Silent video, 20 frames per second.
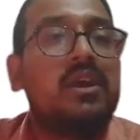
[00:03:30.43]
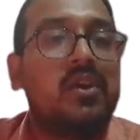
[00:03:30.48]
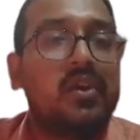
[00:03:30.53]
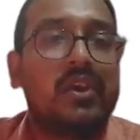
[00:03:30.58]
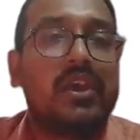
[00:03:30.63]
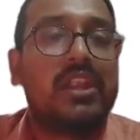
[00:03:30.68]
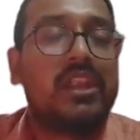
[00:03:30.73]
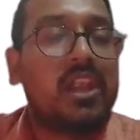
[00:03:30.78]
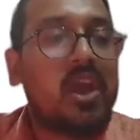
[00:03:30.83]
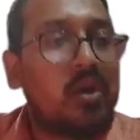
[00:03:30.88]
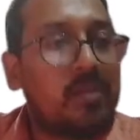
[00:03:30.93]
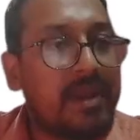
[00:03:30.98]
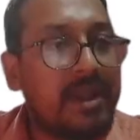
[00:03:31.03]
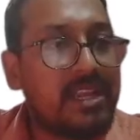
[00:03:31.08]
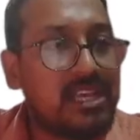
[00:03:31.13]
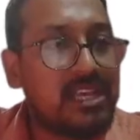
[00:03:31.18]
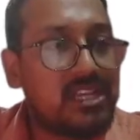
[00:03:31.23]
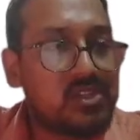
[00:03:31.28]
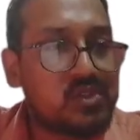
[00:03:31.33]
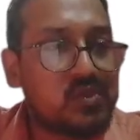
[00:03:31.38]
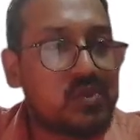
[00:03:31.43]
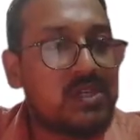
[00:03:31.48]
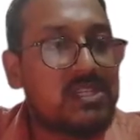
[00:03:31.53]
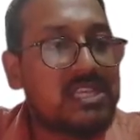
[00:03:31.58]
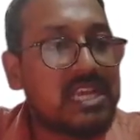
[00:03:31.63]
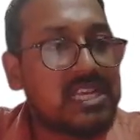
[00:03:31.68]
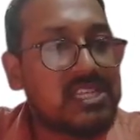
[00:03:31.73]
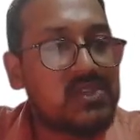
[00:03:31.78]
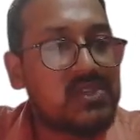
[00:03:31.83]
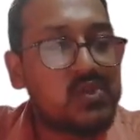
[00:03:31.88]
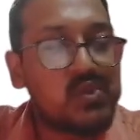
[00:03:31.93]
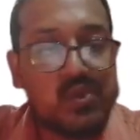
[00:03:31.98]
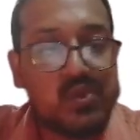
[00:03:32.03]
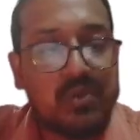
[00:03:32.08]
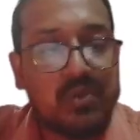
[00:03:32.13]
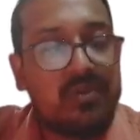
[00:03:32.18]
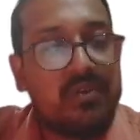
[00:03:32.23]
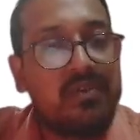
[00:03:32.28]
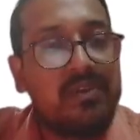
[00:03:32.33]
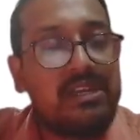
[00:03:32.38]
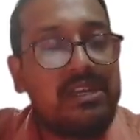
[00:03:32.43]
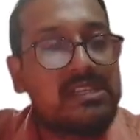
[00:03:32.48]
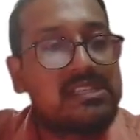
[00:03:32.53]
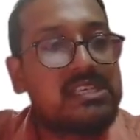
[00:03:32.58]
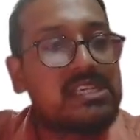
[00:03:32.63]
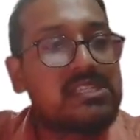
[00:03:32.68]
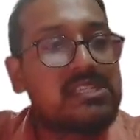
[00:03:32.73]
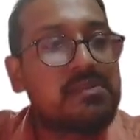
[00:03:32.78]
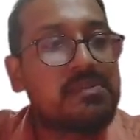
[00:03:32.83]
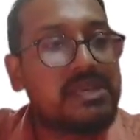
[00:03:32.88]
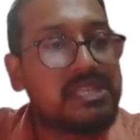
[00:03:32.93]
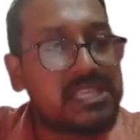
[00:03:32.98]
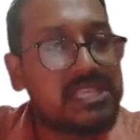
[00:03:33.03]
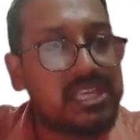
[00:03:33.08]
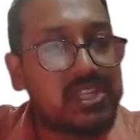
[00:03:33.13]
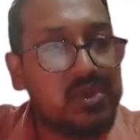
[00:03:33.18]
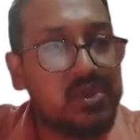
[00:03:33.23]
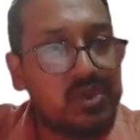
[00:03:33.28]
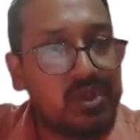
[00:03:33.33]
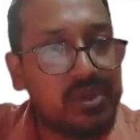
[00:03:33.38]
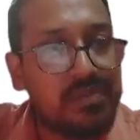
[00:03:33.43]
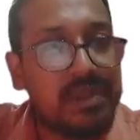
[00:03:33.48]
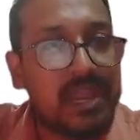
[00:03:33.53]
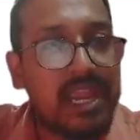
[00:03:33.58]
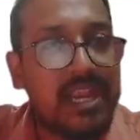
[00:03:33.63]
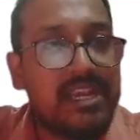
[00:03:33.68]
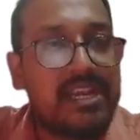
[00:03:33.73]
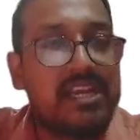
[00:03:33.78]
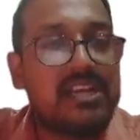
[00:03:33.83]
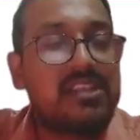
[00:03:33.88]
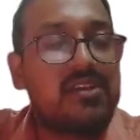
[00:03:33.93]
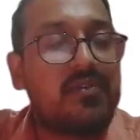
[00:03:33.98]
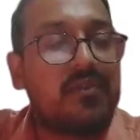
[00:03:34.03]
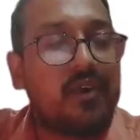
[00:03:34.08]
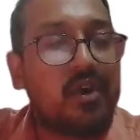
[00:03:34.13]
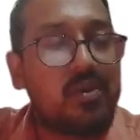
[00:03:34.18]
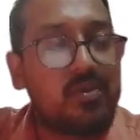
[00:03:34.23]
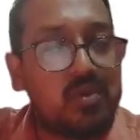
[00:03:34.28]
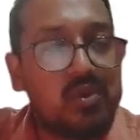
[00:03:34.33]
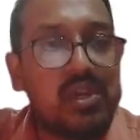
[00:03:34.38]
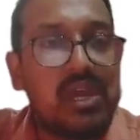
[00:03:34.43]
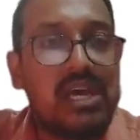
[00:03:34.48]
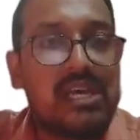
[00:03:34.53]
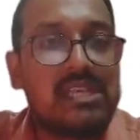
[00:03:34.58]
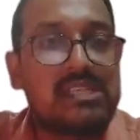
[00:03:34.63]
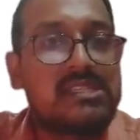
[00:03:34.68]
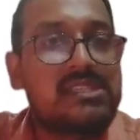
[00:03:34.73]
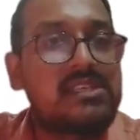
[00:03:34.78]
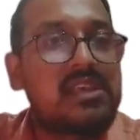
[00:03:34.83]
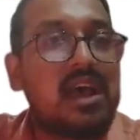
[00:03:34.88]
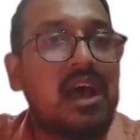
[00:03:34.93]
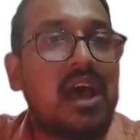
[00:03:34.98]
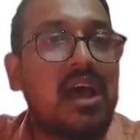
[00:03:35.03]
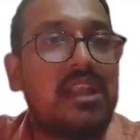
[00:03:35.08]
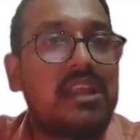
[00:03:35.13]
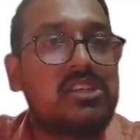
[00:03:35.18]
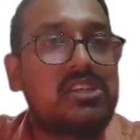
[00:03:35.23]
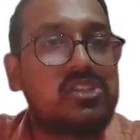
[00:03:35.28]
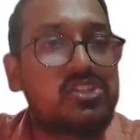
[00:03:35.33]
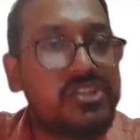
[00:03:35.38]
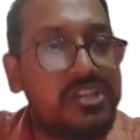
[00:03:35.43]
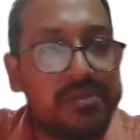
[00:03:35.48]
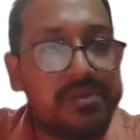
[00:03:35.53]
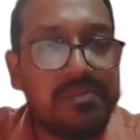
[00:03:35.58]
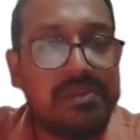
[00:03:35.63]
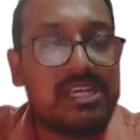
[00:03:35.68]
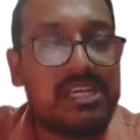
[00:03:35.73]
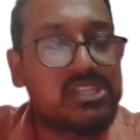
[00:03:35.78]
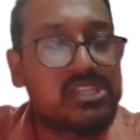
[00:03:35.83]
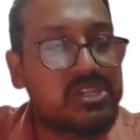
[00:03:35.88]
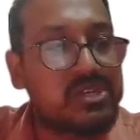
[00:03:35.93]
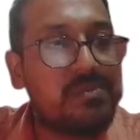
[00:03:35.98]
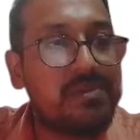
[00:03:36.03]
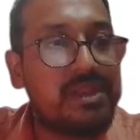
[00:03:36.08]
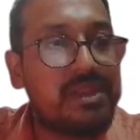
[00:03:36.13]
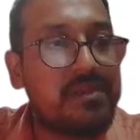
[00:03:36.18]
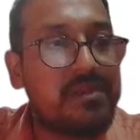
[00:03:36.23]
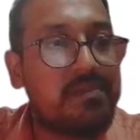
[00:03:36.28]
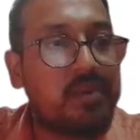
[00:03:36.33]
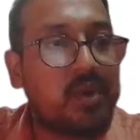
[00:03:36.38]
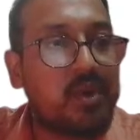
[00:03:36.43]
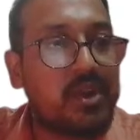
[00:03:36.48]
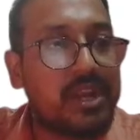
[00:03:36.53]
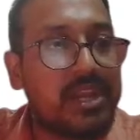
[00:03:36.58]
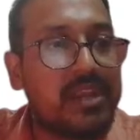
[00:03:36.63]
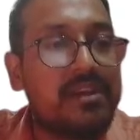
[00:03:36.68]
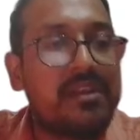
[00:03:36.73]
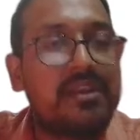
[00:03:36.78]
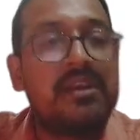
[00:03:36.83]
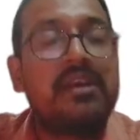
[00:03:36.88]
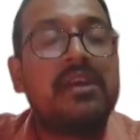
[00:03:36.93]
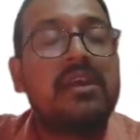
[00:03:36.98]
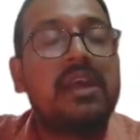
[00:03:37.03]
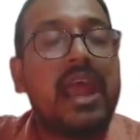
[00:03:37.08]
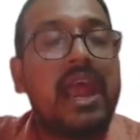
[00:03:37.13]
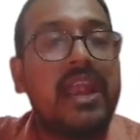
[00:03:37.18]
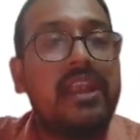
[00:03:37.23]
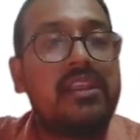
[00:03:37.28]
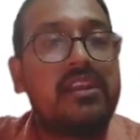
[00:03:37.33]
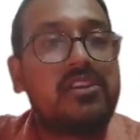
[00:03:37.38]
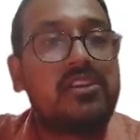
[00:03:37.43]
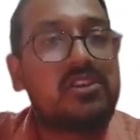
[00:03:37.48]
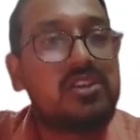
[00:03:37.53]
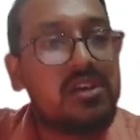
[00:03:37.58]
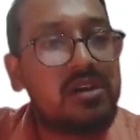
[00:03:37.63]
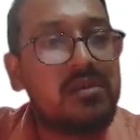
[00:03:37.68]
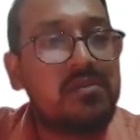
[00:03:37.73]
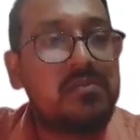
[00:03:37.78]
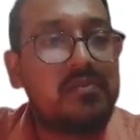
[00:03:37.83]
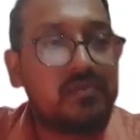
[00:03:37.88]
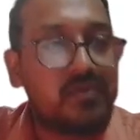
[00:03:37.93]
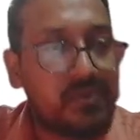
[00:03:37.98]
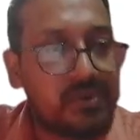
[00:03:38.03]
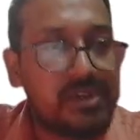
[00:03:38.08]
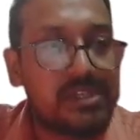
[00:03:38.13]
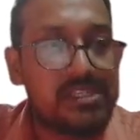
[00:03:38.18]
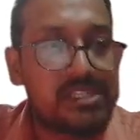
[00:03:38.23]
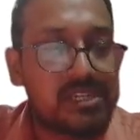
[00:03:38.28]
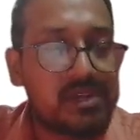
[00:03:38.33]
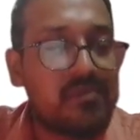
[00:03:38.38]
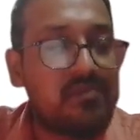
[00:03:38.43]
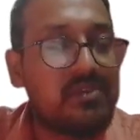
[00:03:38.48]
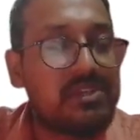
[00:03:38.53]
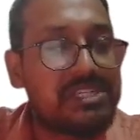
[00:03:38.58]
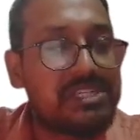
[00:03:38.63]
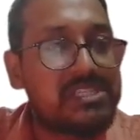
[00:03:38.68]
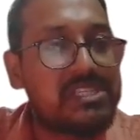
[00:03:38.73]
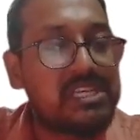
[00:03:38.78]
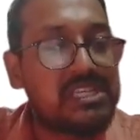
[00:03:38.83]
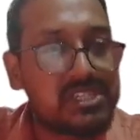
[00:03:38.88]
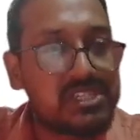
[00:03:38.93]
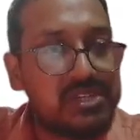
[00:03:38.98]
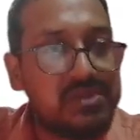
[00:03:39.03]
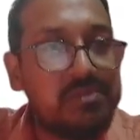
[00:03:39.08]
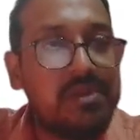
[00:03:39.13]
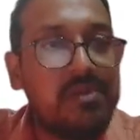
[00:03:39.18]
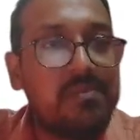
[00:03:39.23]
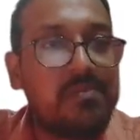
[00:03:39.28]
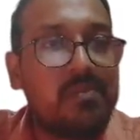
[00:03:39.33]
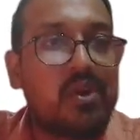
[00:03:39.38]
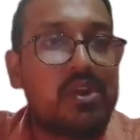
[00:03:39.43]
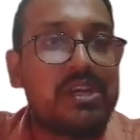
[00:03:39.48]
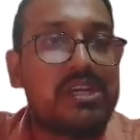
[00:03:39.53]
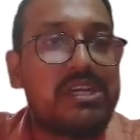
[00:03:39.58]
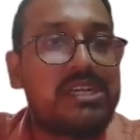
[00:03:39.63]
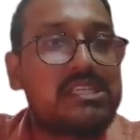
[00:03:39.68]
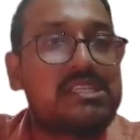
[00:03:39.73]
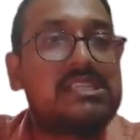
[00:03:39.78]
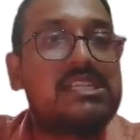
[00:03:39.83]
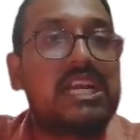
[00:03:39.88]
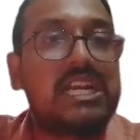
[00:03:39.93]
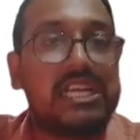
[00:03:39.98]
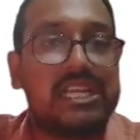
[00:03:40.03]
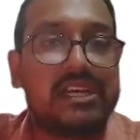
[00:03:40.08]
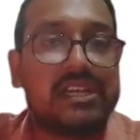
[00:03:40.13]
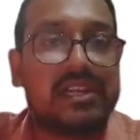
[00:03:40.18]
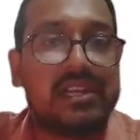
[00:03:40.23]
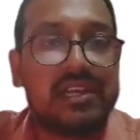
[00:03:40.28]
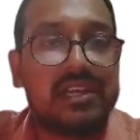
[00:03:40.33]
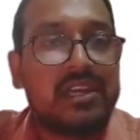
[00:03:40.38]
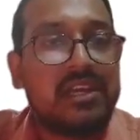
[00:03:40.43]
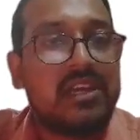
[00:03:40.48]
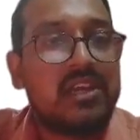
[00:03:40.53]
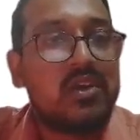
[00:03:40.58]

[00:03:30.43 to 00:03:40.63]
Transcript: Okay, now my dear students, as usual, we will discuss the basic theory behind it. The formulas are extremely important, and the first term which is extremely important is debtor.